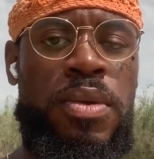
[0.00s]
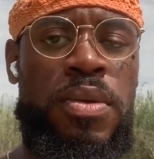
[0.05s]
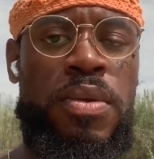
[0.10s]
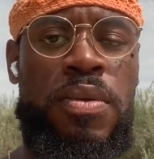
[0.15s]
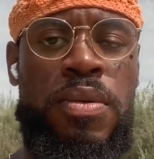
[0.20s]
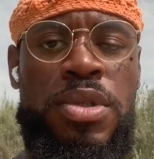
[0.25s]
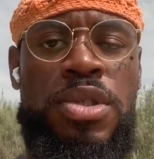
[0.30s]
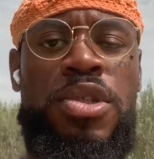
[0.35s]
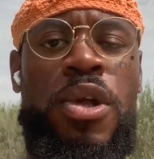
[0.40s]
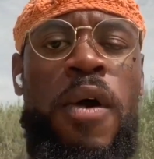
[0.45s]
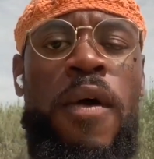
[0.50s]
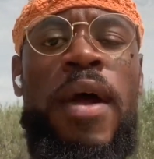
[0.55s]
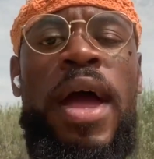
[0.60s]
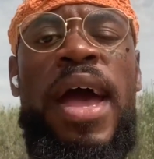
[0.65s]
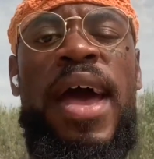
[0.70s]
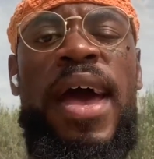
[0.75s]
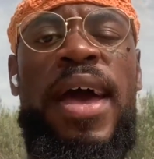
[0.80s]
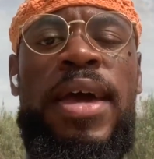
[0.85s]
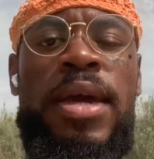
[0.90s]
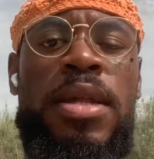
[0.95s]
You start
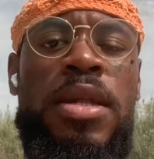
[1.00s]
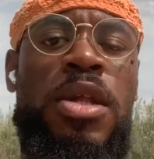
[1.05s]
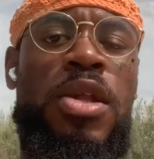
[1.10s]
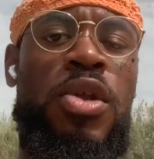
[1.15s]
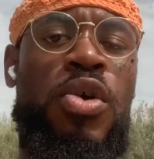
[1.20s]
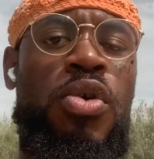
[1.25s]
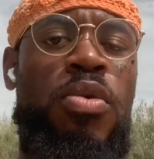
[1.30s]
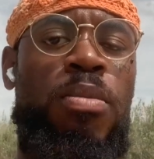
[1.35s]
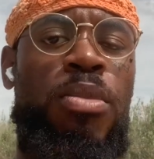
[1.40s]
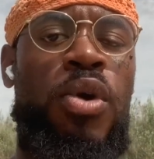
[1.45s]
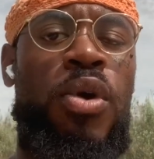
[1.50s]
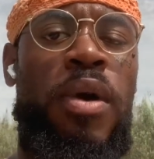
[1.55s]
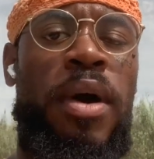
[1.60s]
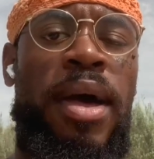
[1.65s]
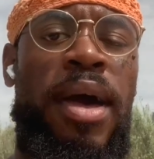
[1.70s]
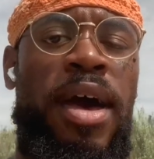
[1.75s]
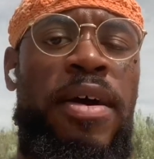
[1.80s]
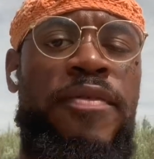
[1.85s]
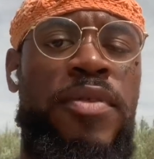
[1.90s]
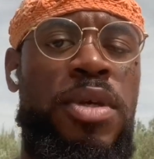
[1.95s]
hanging a little more
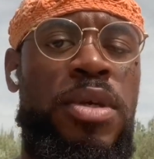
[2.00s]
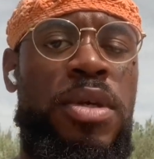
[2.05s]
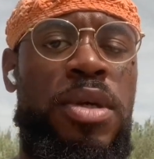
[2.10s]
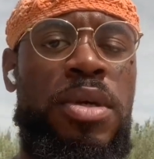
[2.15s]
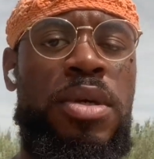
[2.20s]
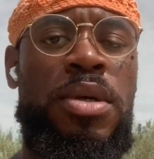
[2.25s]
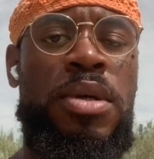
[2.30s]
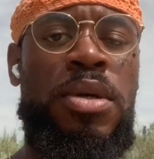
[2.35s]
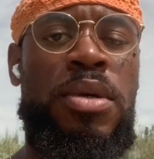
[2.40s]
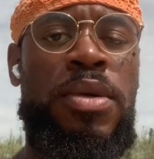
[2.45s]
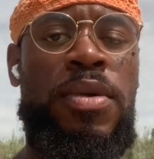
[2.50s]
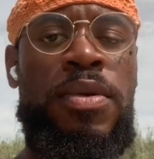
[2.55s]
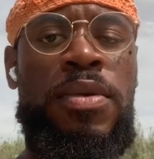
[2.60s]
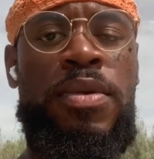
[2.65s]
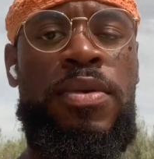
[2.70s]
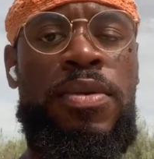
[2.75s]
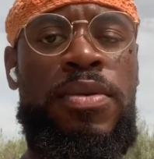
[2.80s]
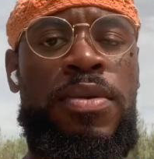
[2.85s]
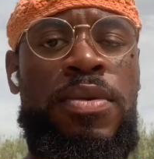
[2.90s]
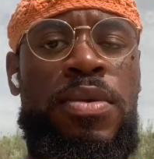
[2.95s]
heavier.
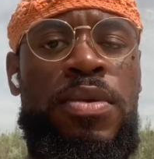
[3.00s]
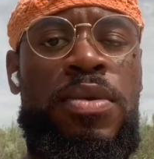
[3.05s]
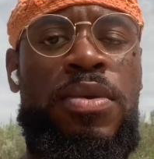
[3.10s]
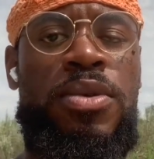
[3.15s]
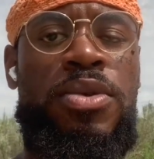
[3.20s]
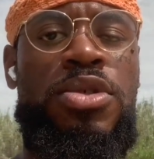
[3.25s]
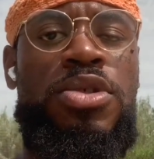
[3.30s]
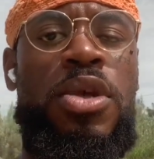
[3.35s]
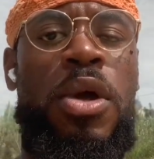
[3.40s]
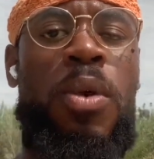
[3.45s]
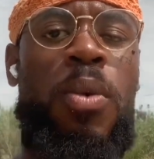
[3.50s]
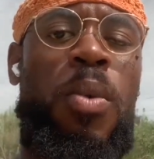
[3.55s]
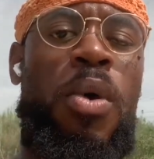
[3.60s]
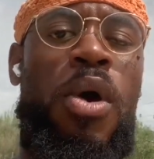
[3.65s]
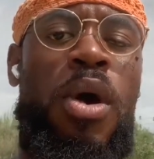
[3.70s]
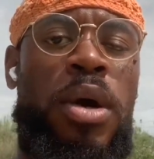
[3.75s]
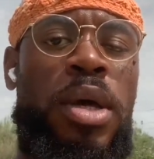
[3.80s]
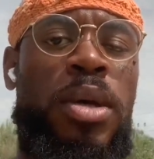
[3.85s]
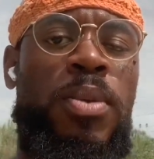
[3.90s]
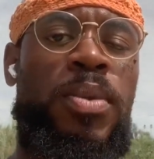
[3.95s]
You start
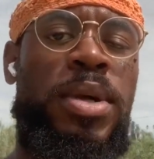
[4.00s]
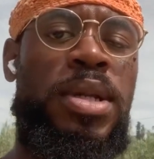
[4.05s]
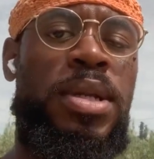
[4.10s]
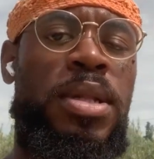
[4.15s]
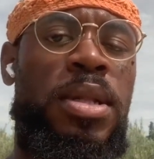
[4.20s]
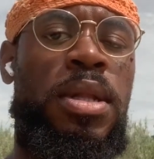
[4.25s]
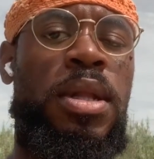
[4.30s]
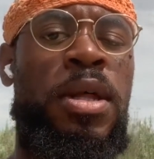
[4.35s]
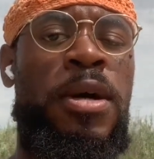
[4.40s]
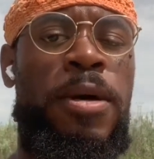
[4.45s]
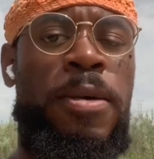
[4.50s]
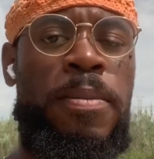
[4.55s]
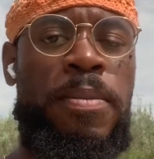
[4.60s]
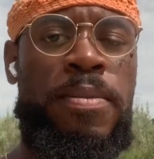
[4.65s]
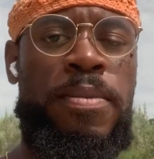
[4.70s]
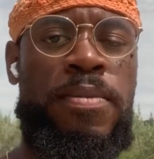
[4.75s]
walking with a limp.